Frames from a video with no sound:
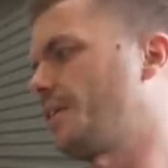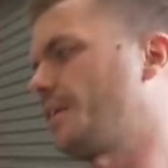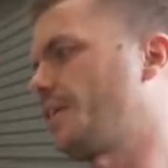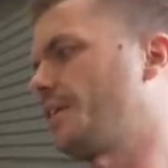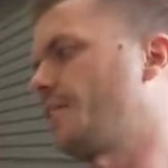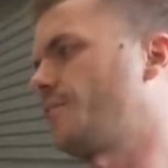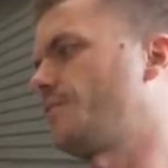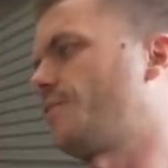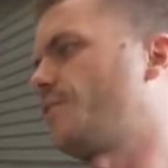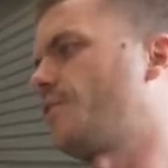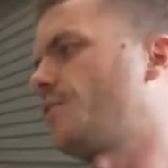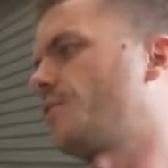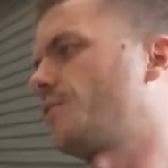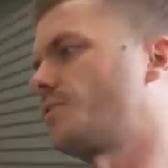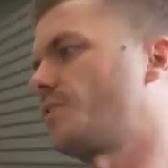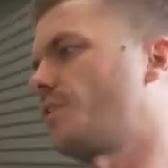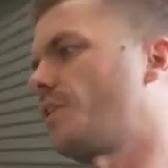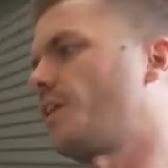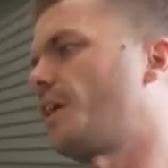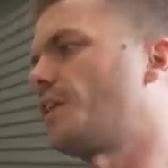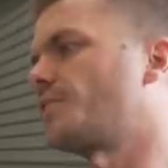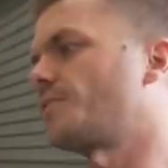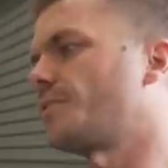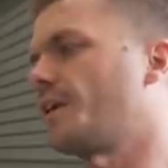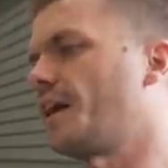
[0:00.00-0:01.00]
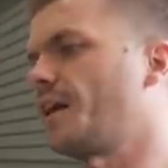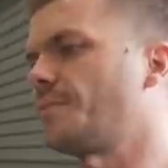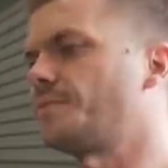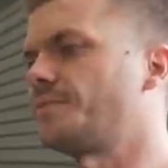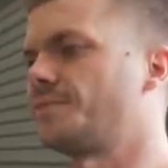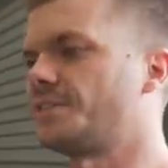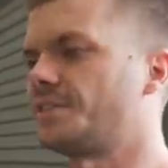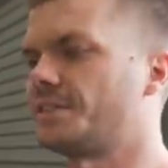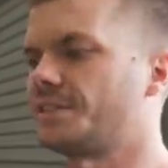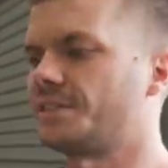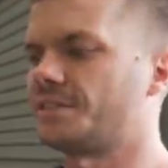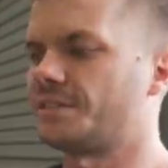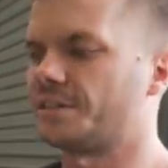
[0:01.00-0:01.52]
in four-wheel drives, what
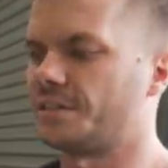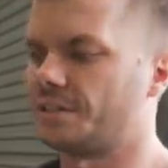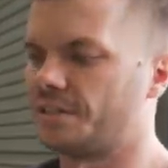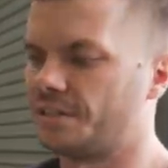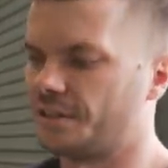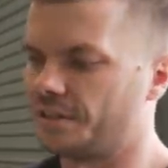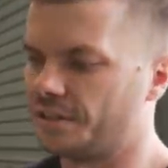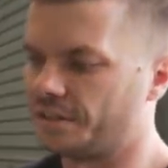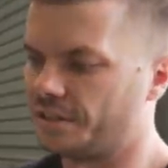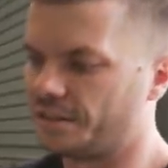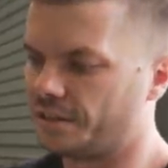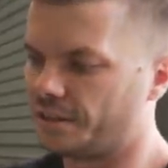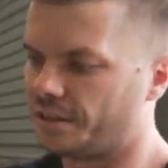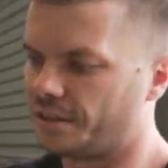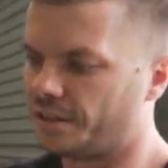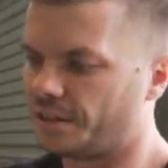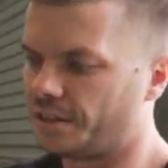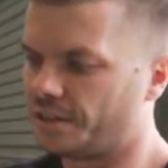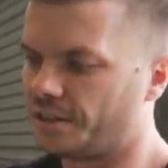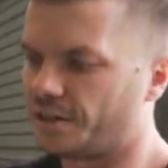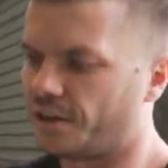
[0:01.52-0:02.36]
happens is the